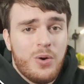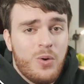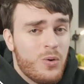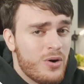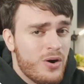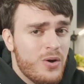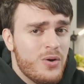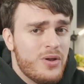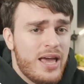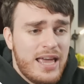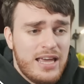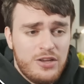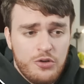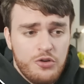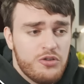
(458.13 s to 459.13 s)
or earn a
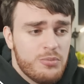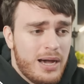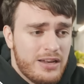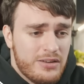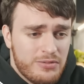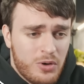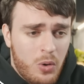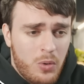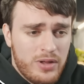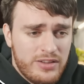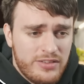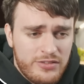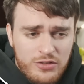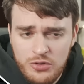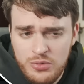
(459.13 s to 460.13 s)
huge amount of
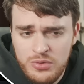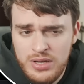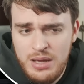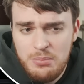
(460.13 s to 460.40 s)
coins to